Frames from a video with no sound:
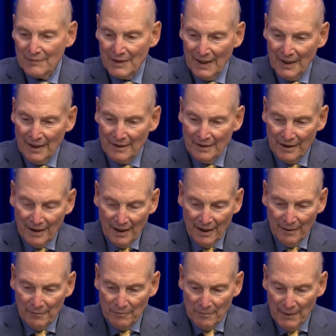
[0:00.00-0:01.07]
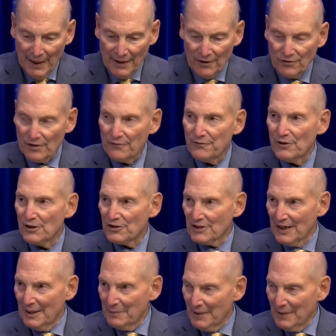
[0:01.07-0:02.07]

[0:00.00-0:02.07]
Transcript: And uh, Matt is a first time